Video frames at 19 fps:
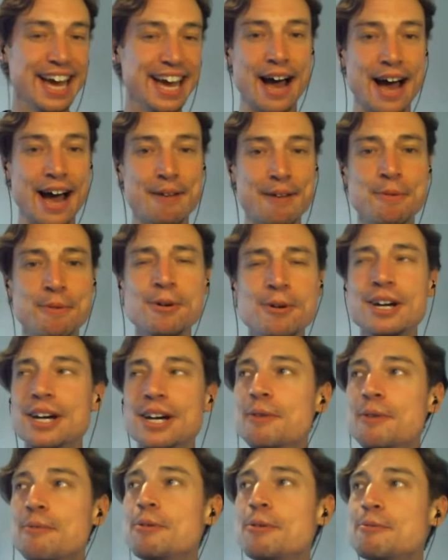what
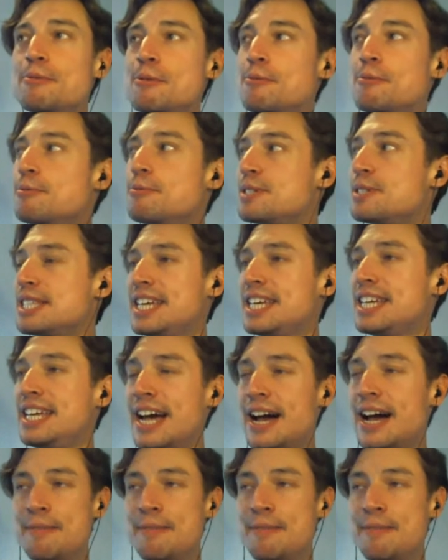was the